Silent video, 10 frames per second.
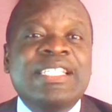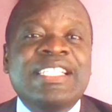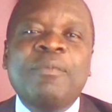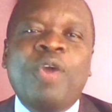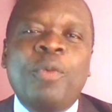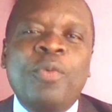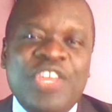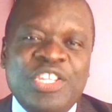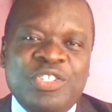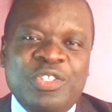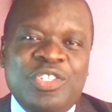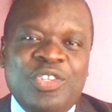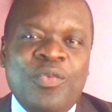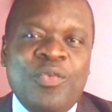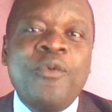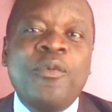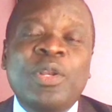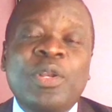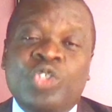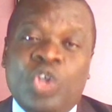Some common reasons why women
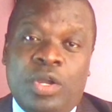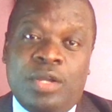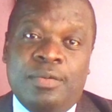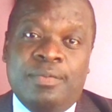will talk